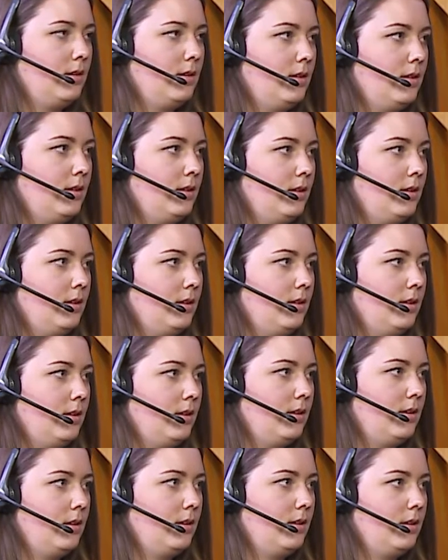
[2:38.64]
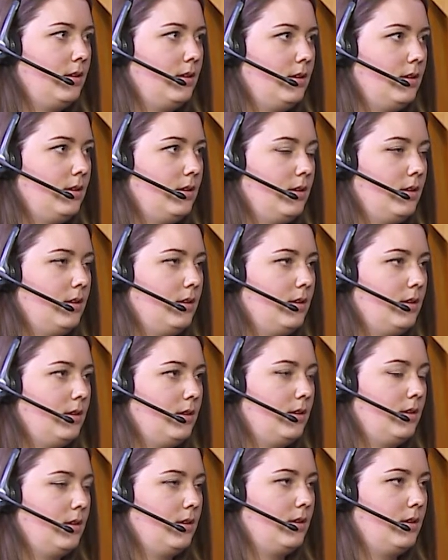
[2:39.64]

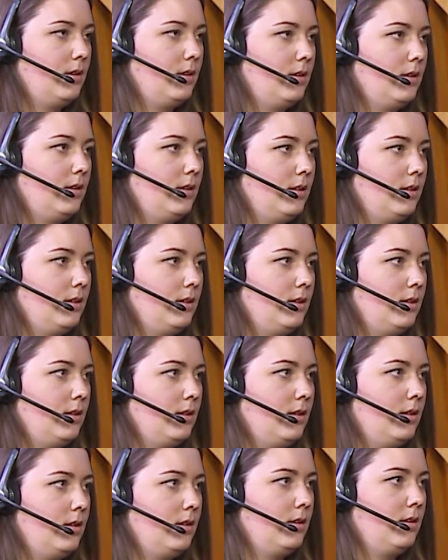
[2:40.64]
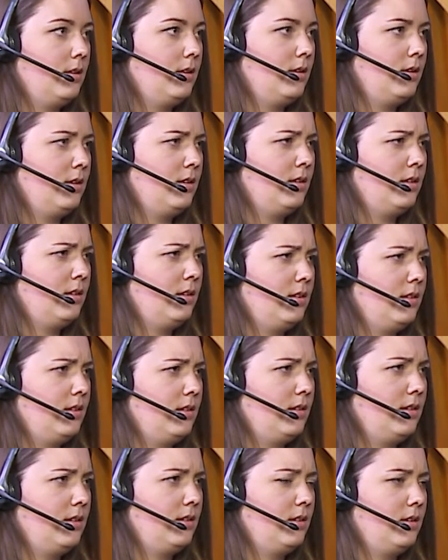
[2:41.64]

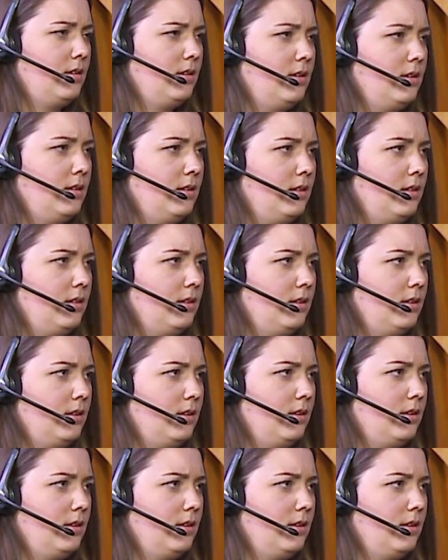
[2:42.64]
No words are spoken by the person on screen.